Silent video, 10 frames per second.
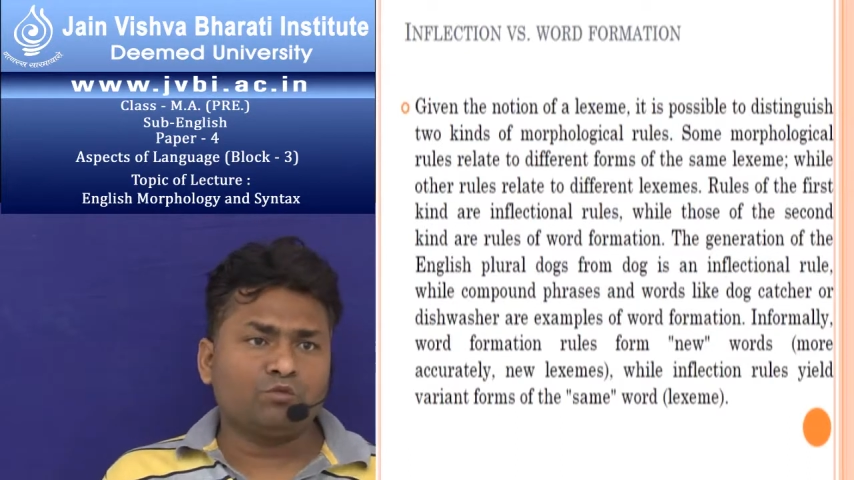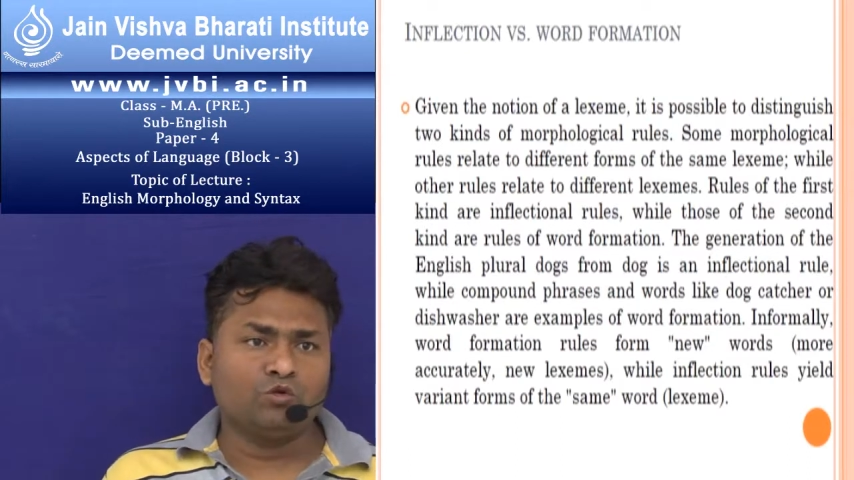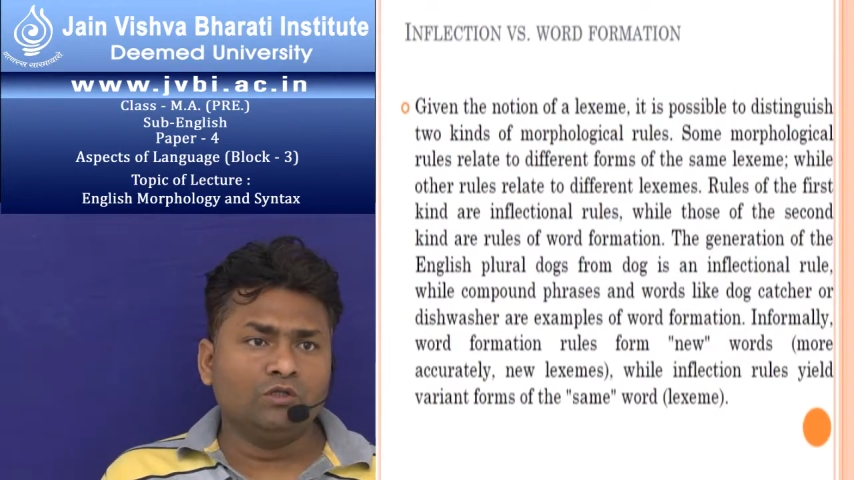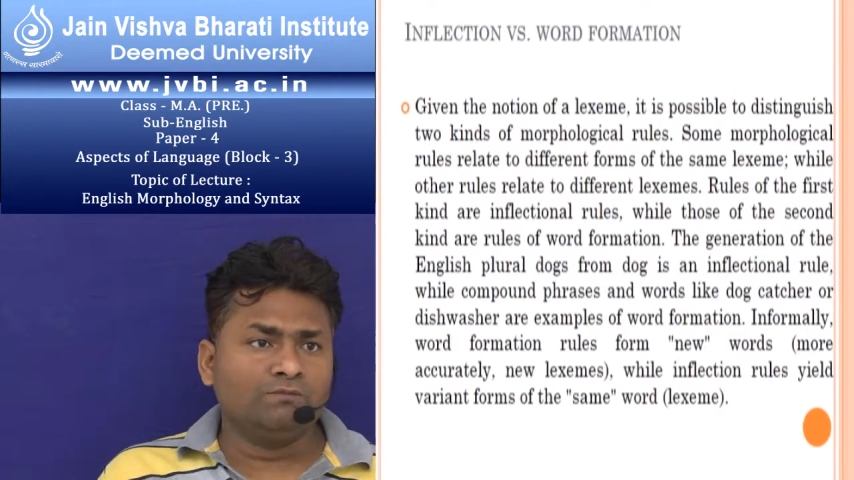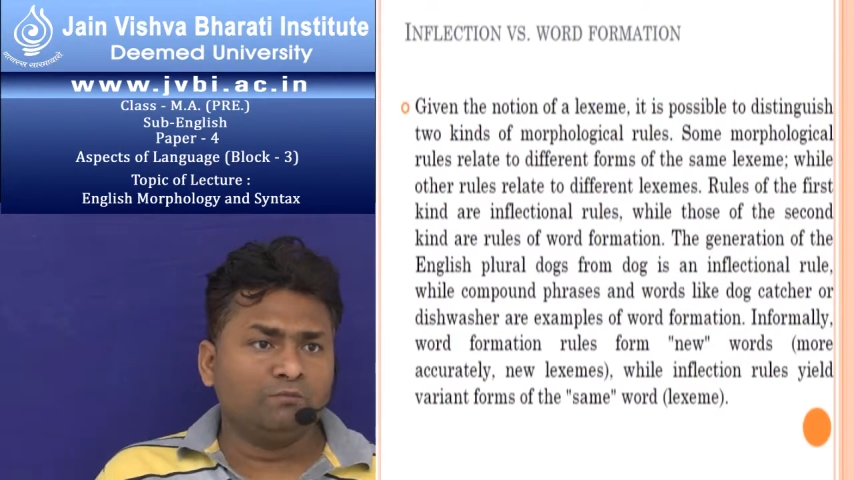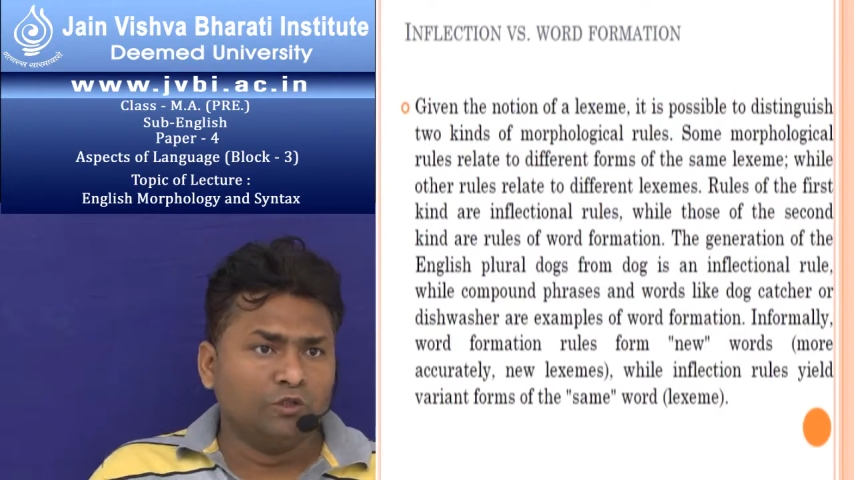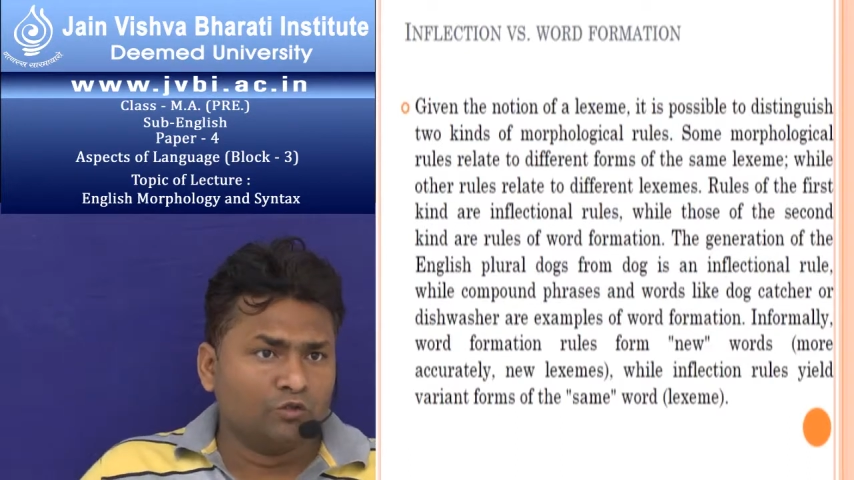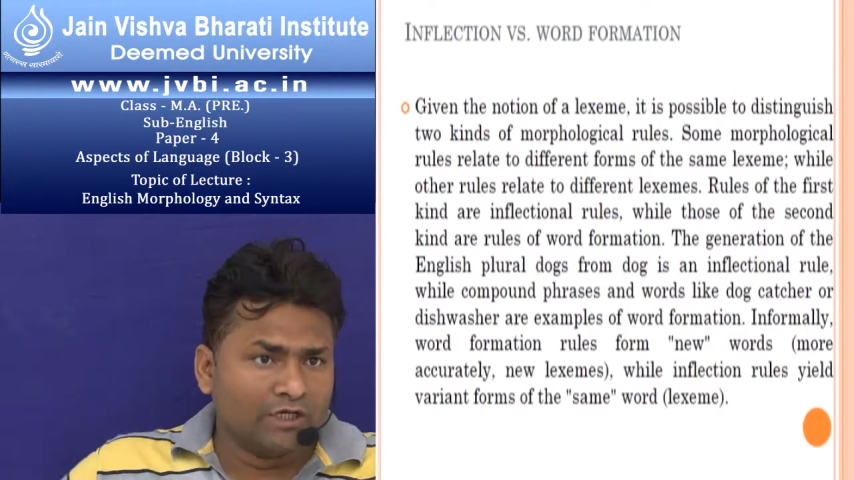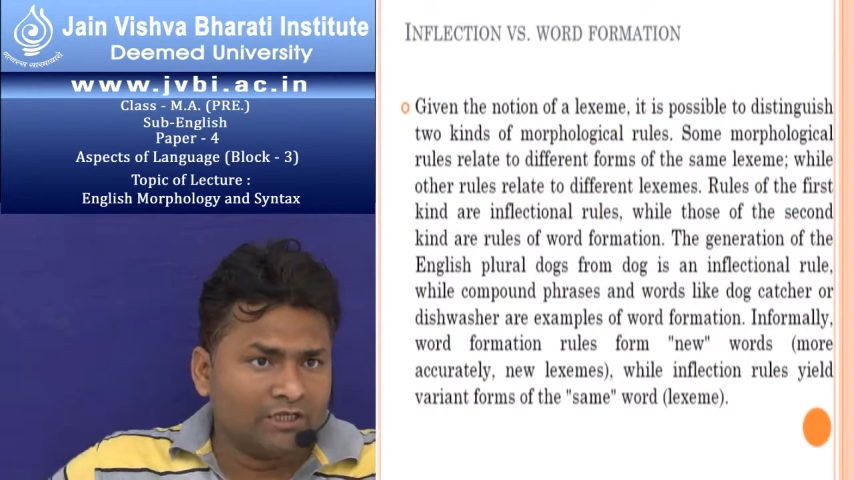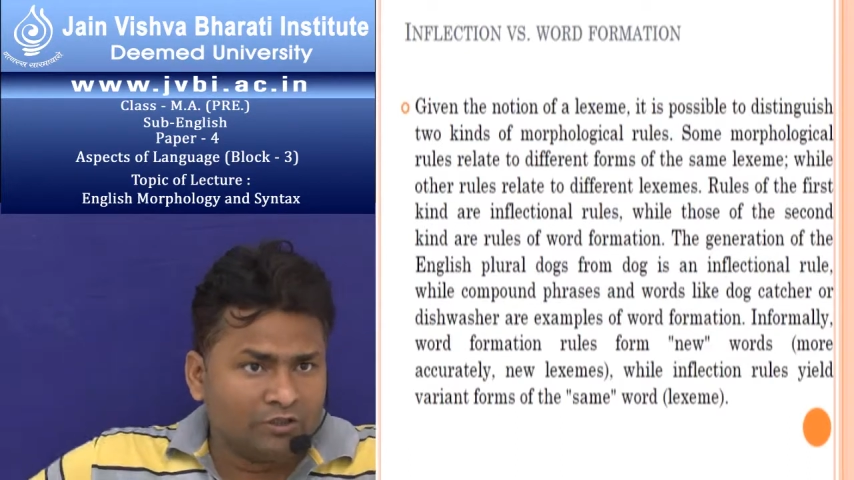
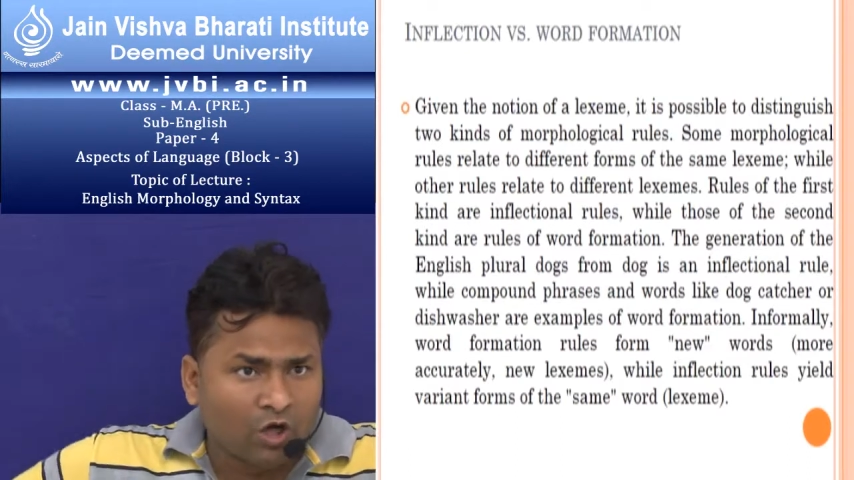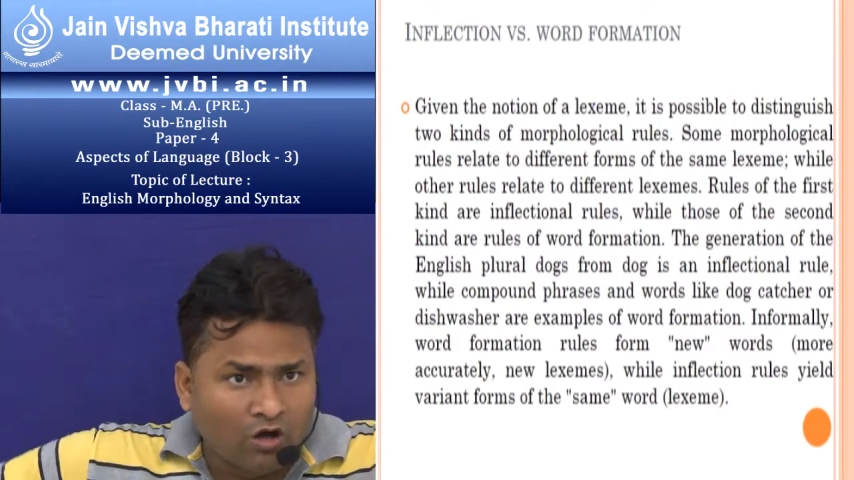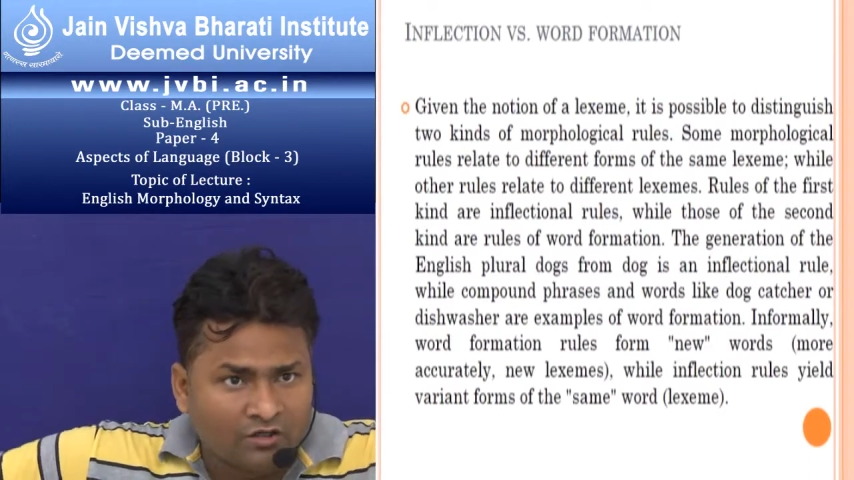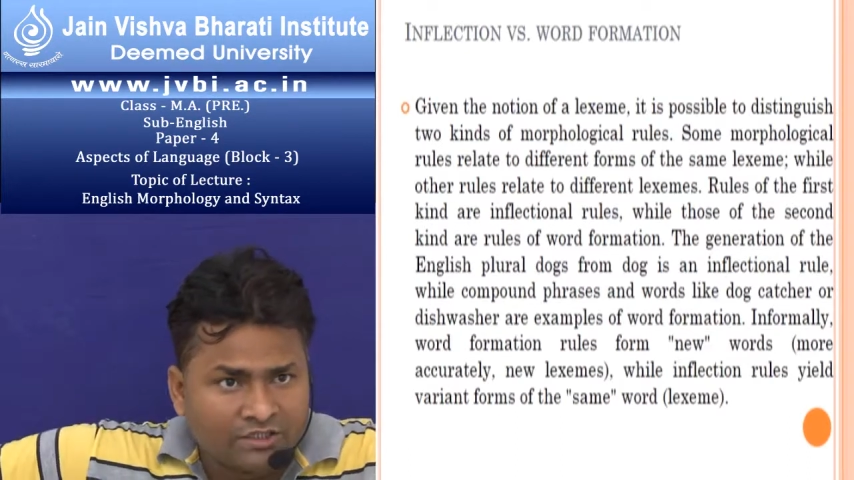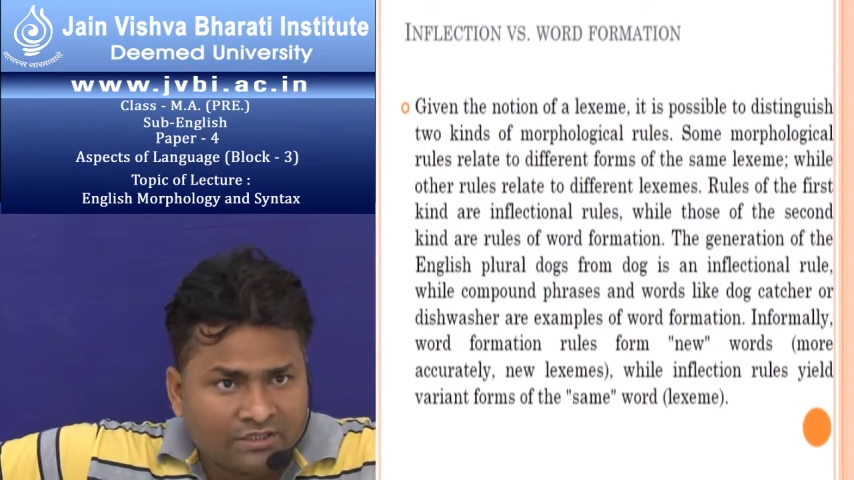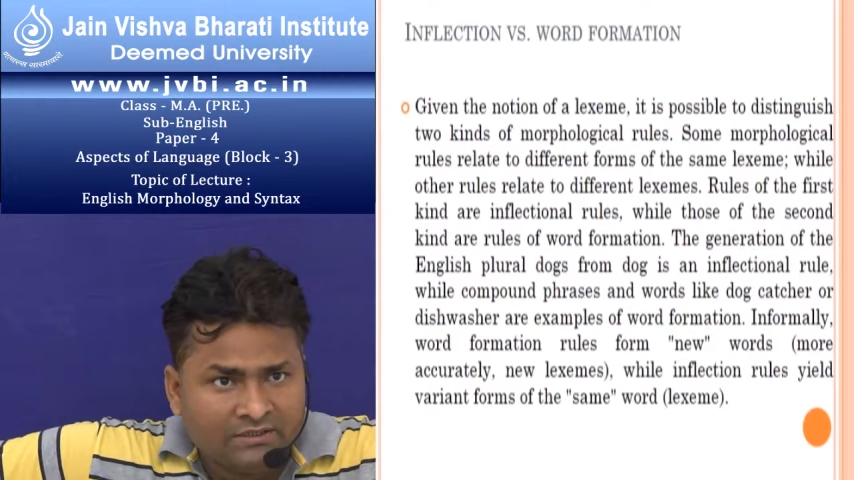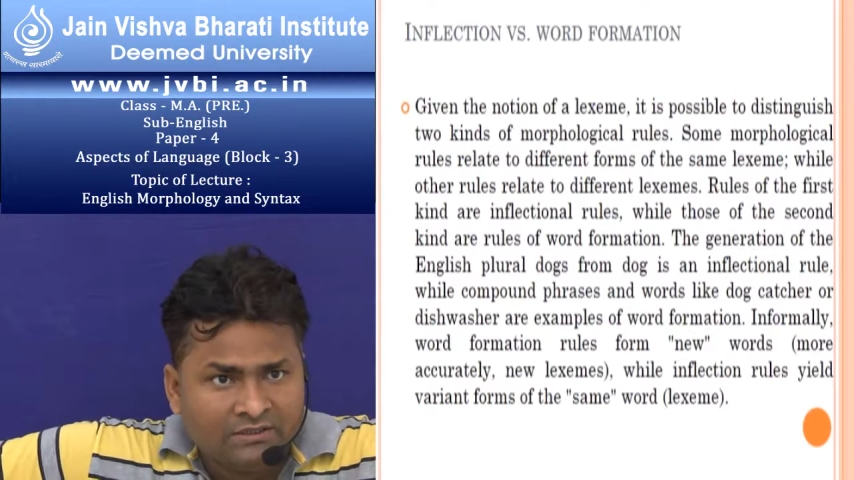plural dogs